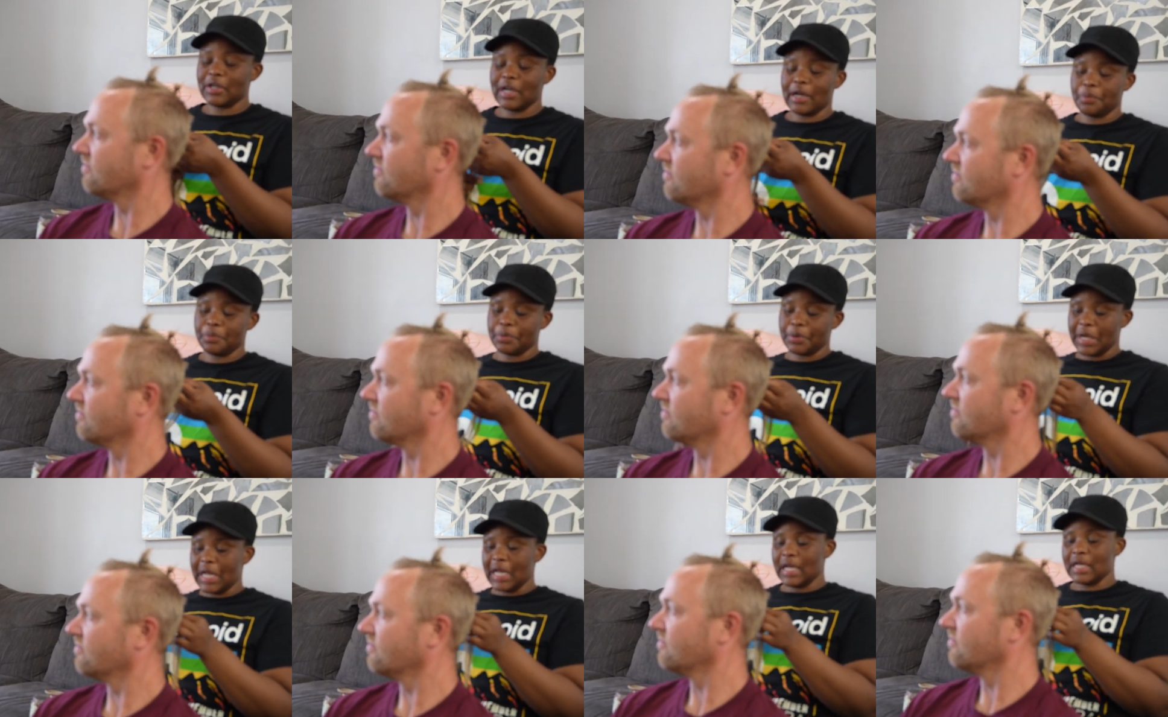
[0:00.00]
Speaker 1: You got
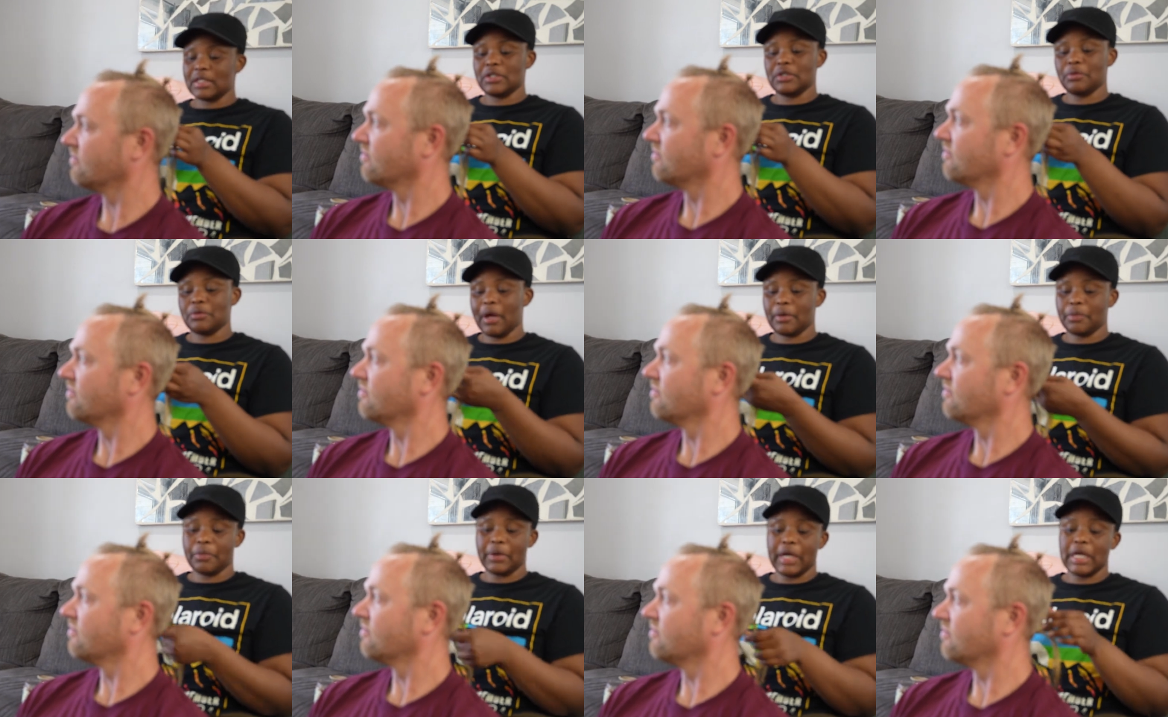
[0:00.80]
braids. You
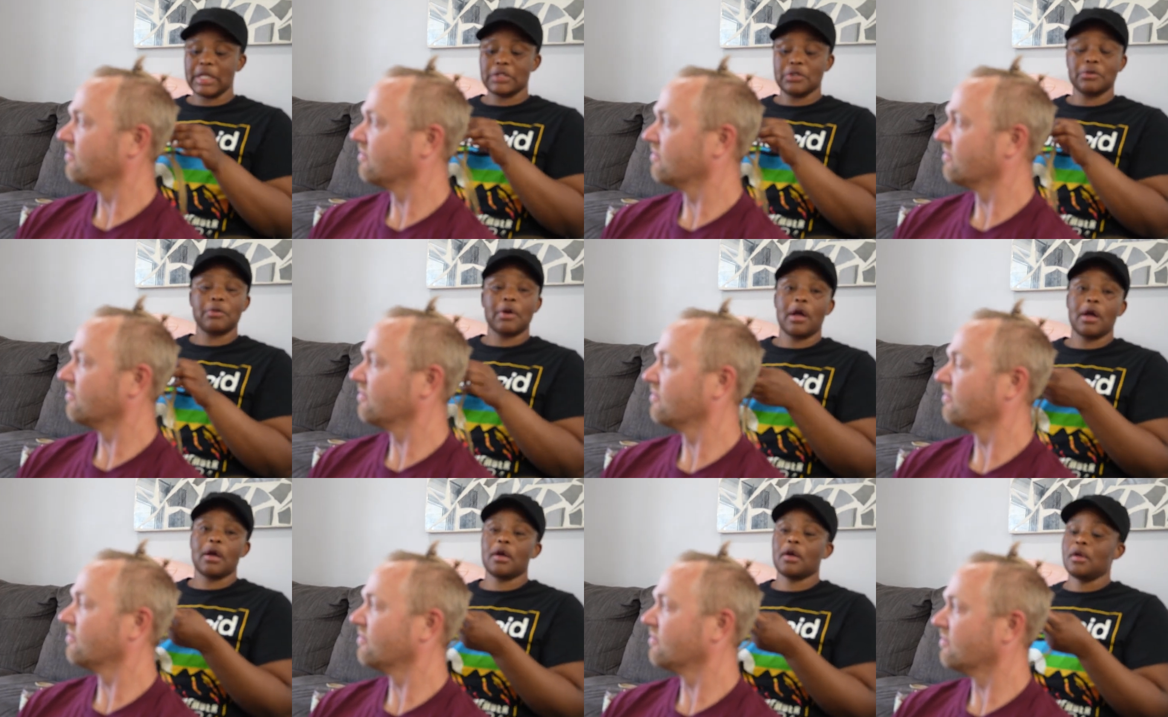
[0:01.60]
rock braids. You
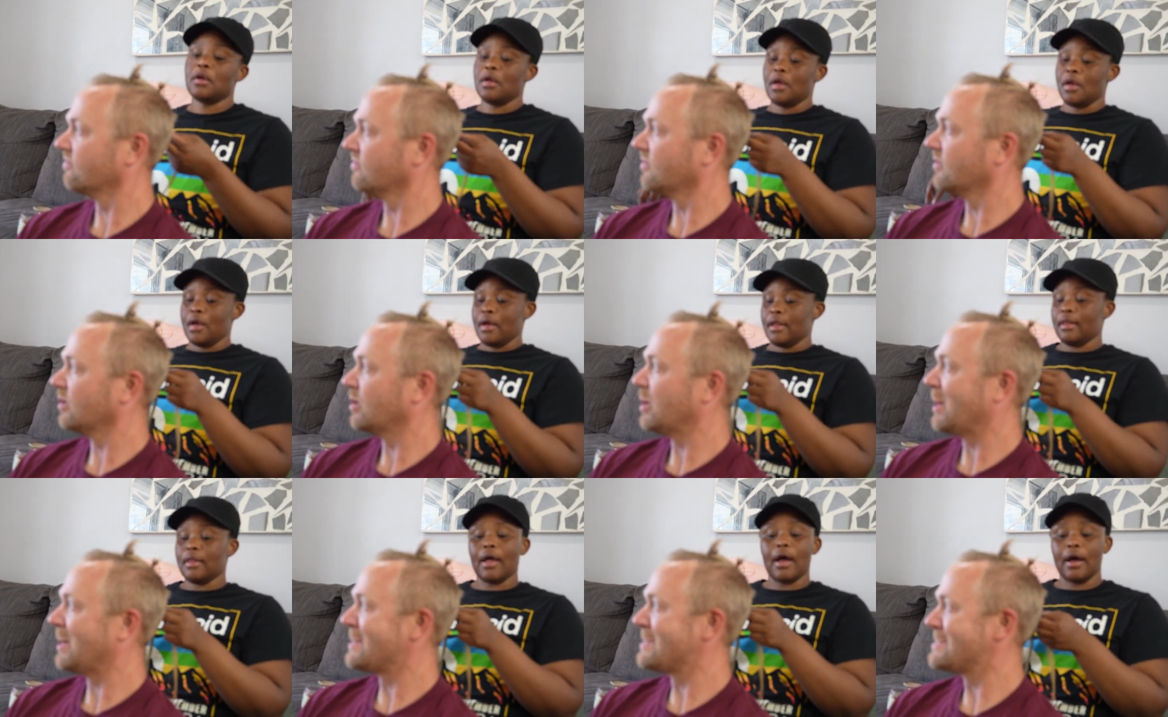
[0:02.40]
rock
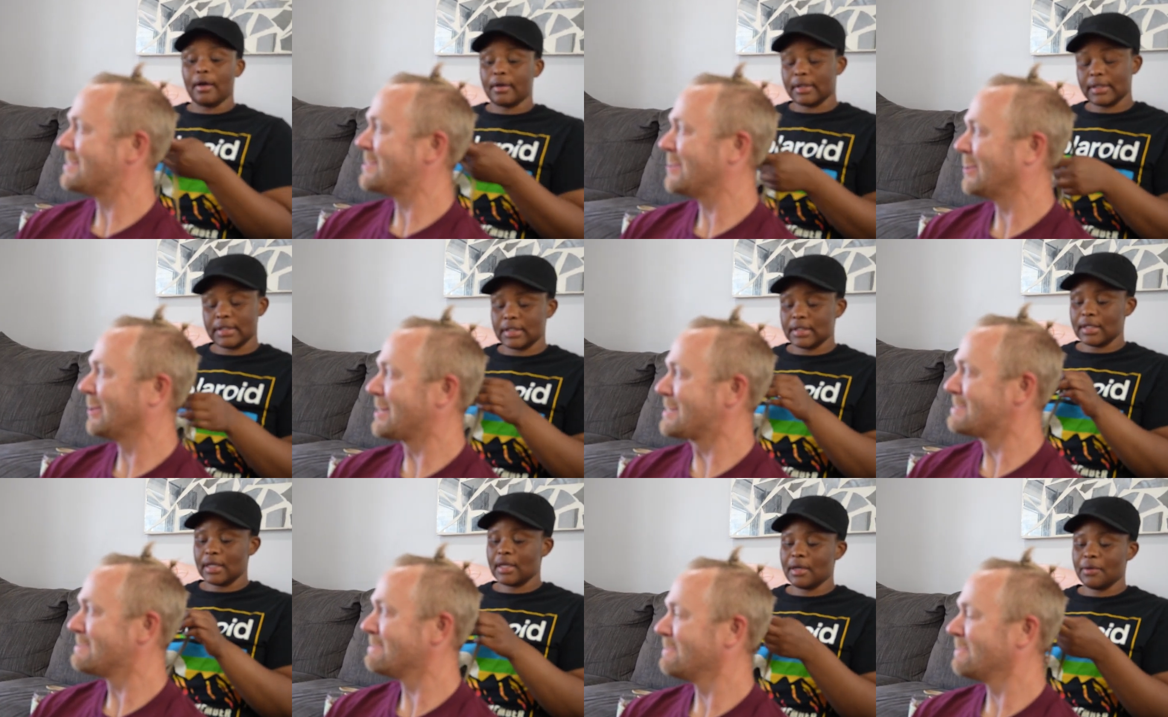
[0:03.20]

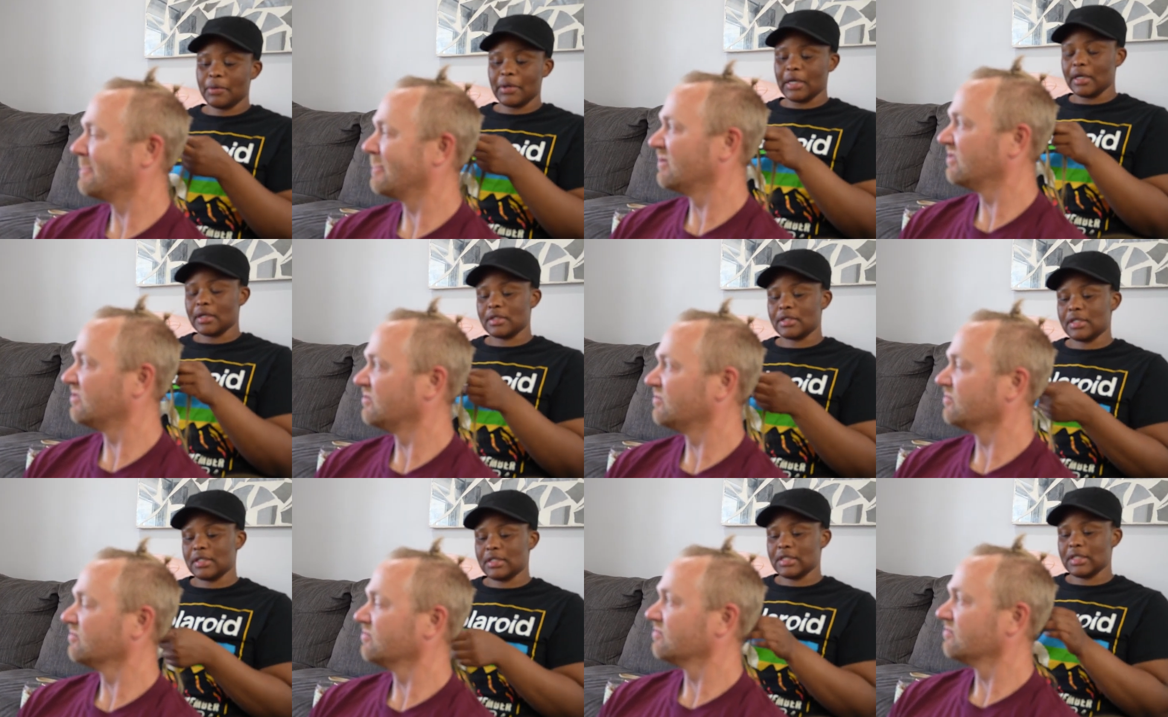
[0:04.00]
locks. What
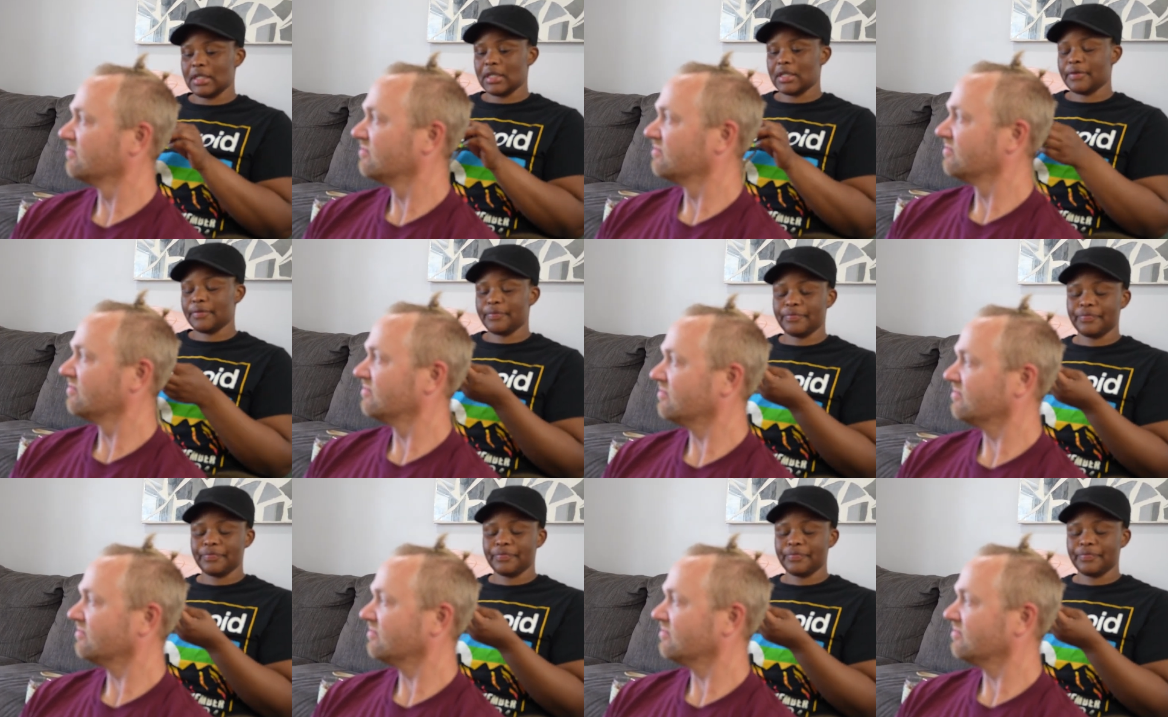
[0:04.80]
else is there?